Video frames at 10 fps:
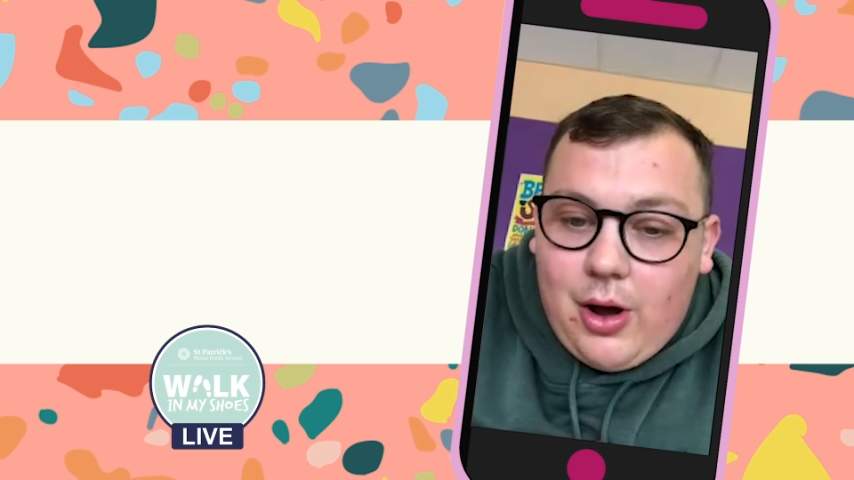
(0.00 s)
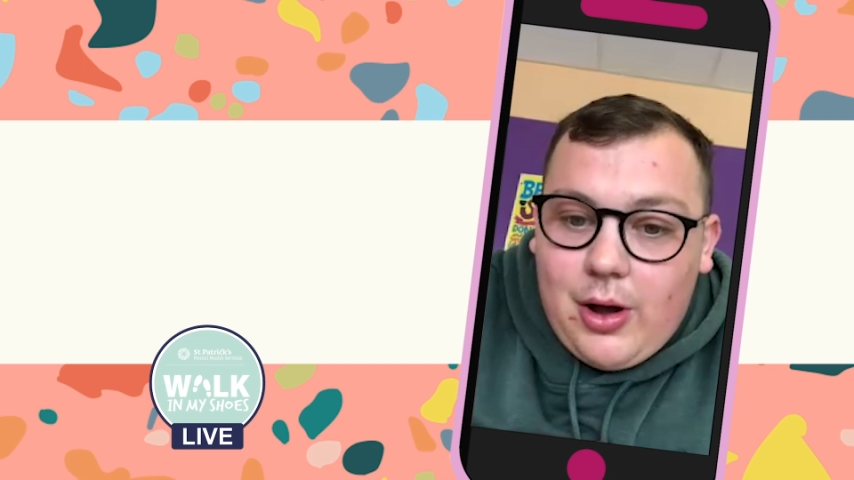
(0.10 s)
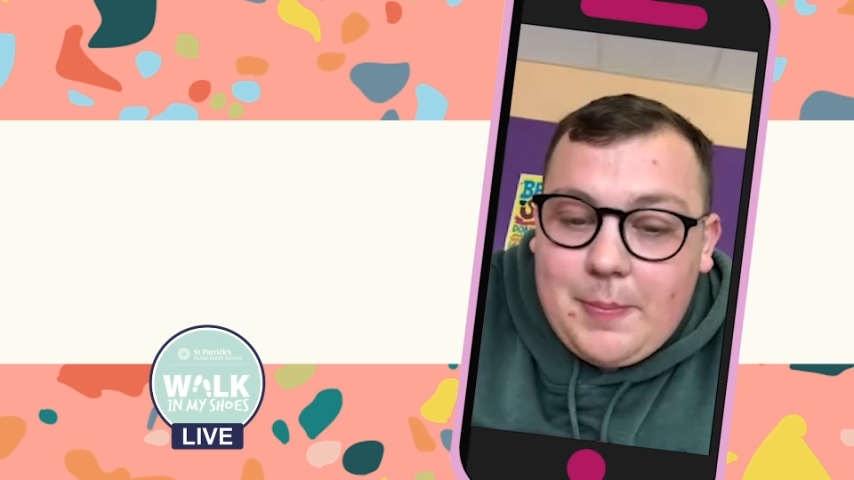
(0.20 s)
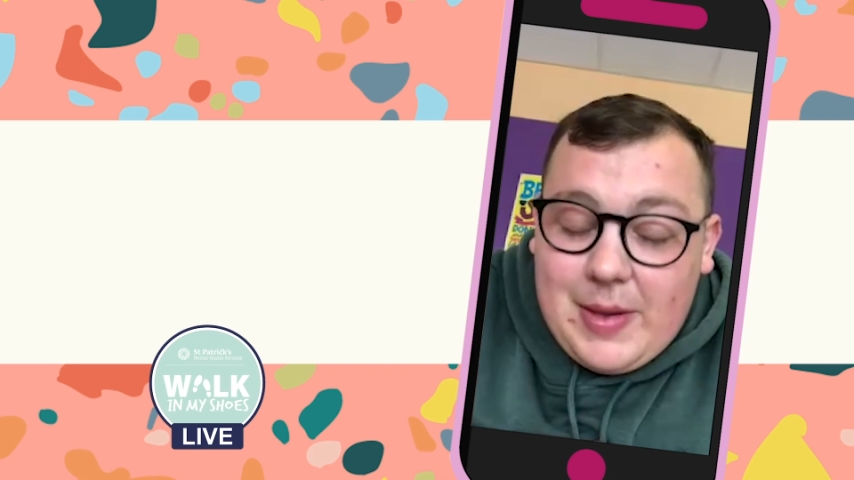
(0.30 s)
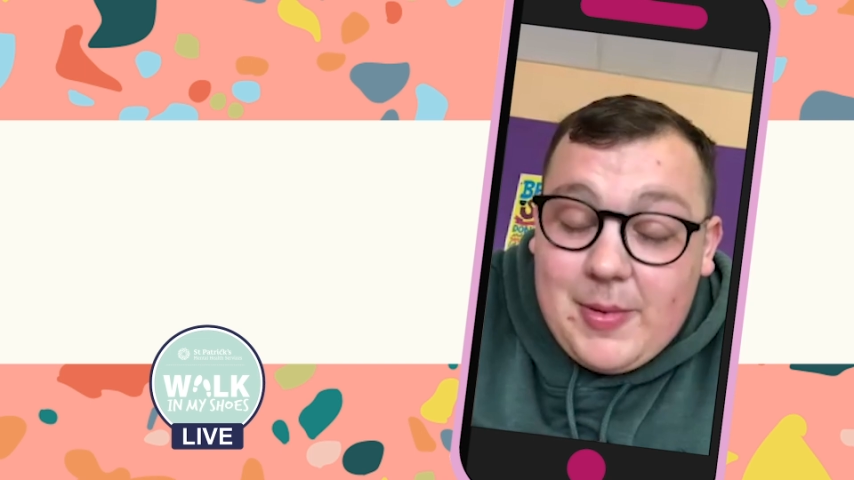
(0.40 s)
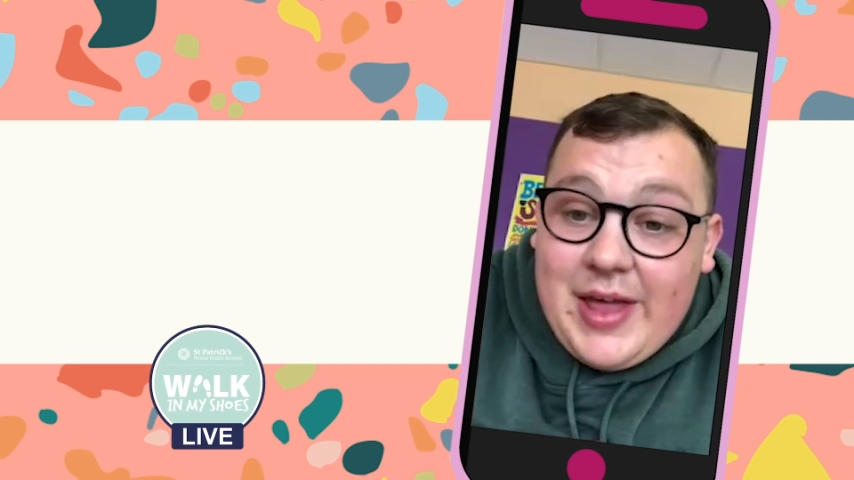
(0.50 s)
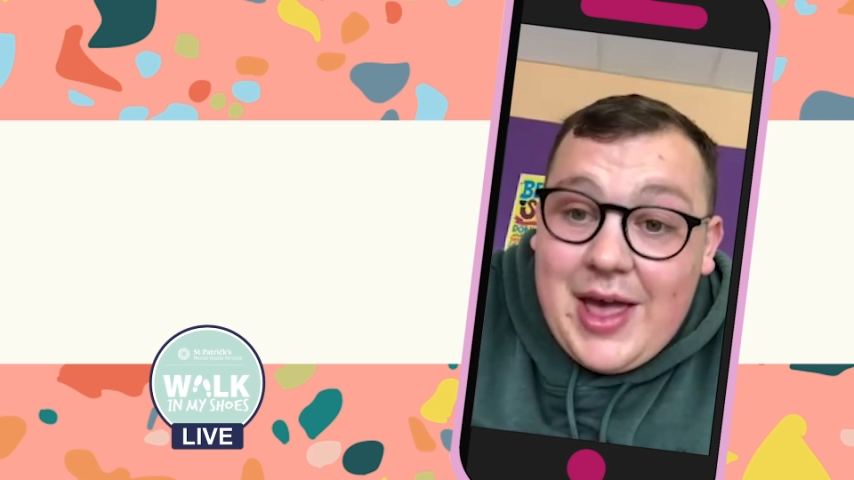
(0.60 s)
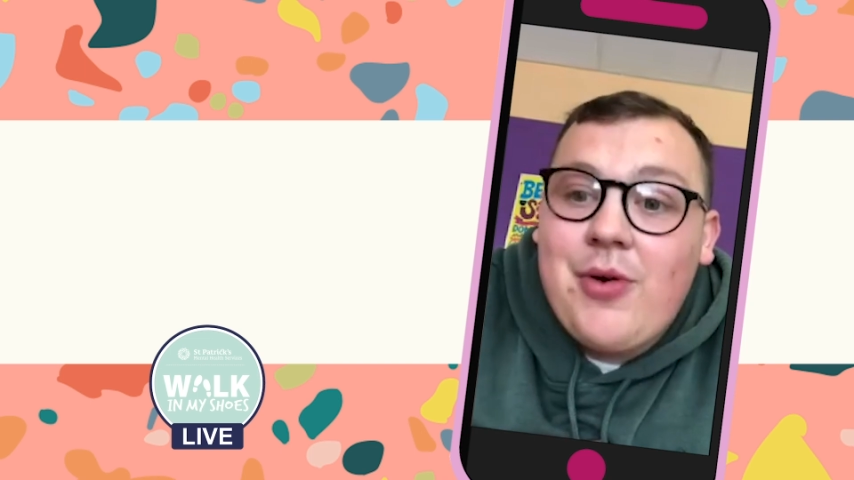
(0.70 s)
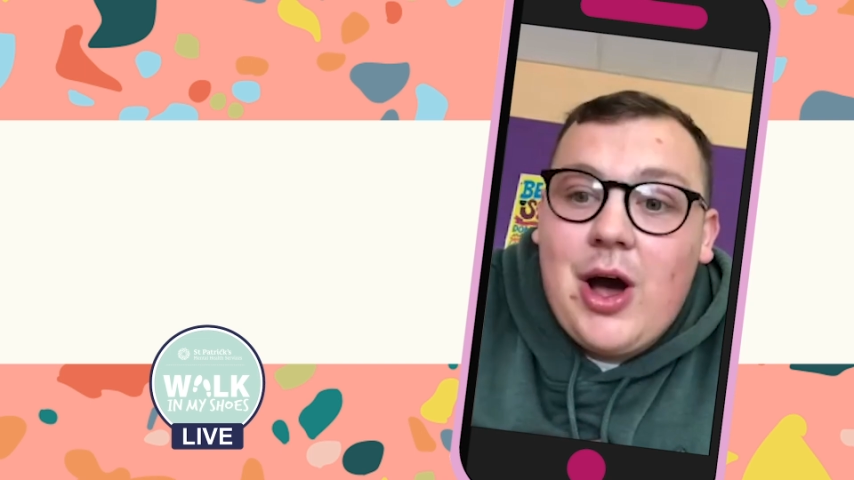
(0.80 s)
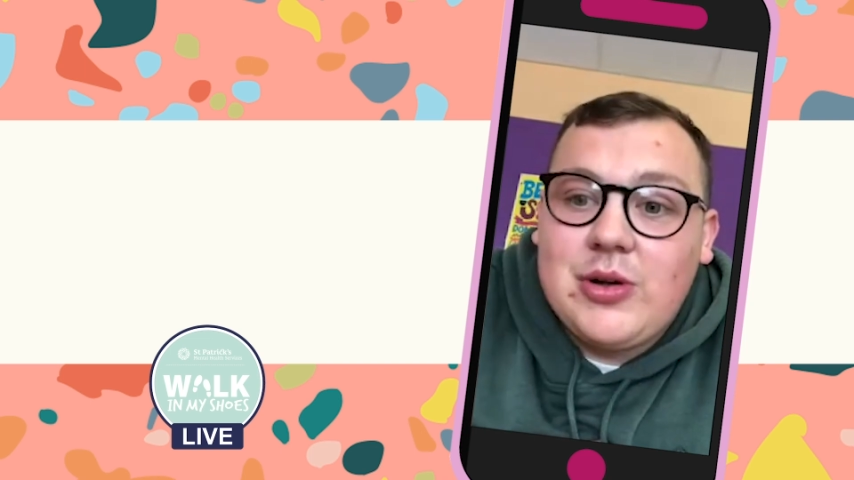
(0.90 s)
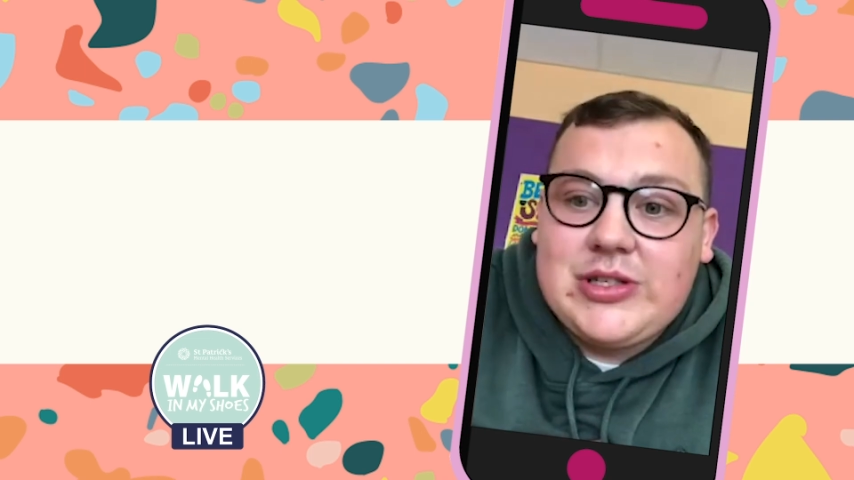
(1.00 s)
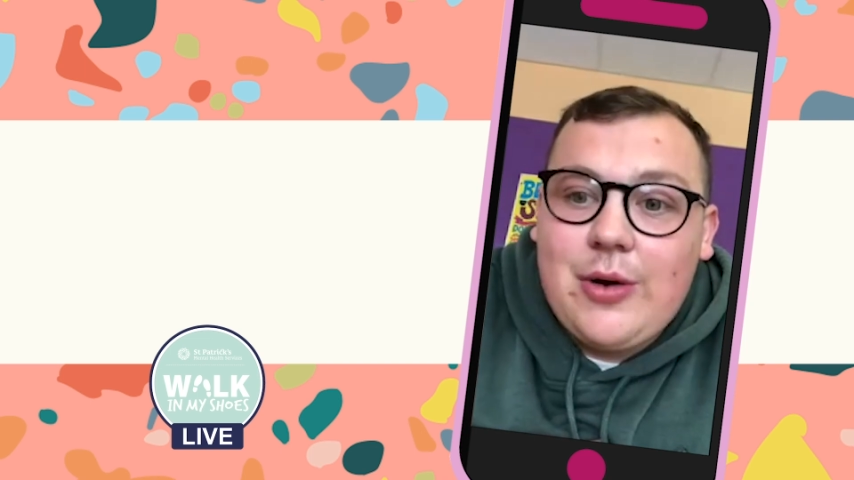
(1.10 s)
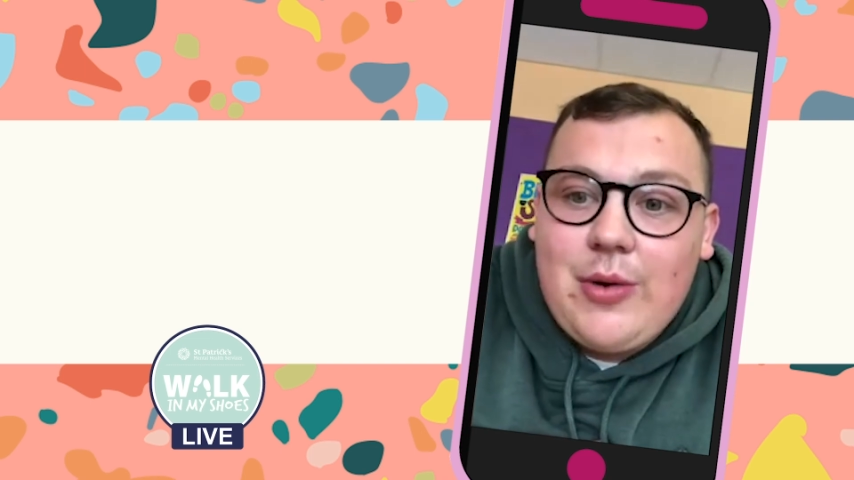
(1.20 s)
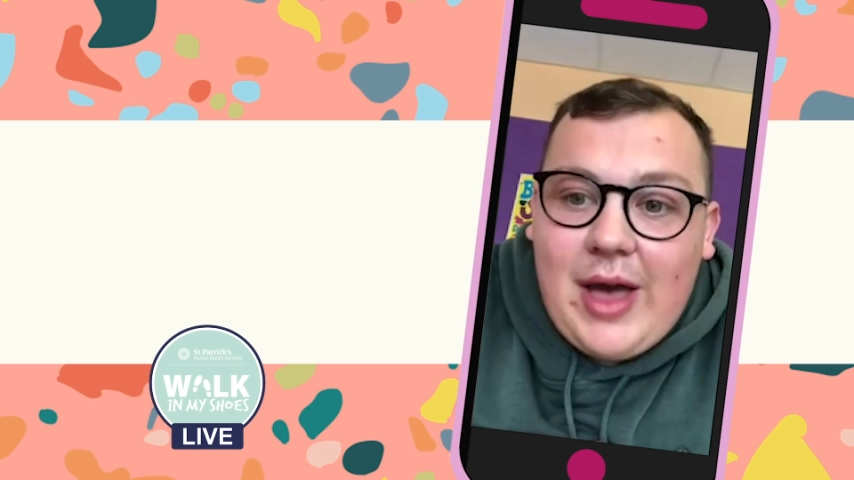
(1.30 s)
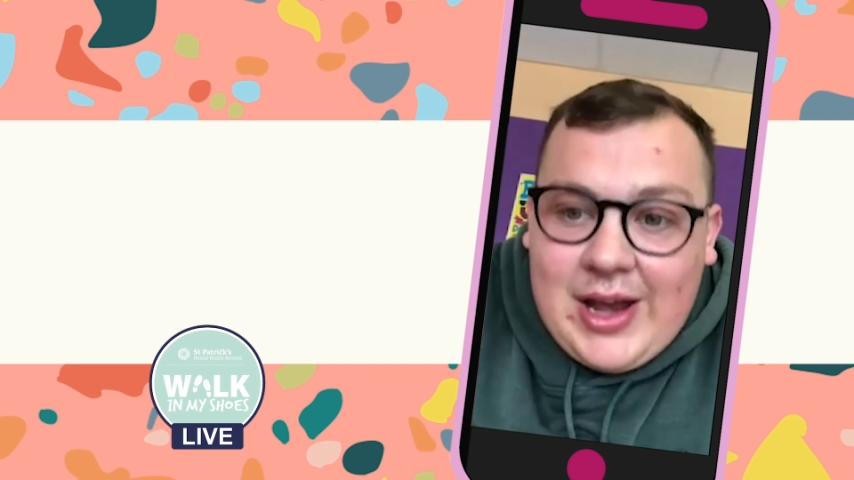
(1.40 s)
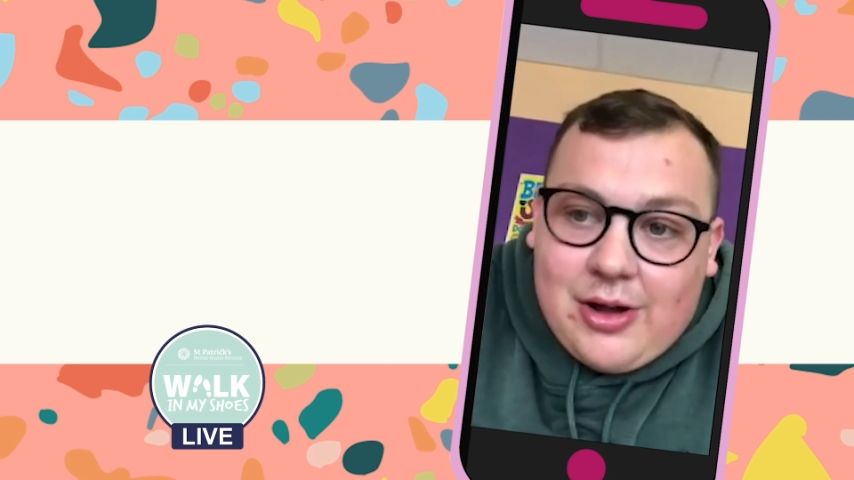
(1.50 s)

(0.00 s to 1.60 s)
people now know it's okay not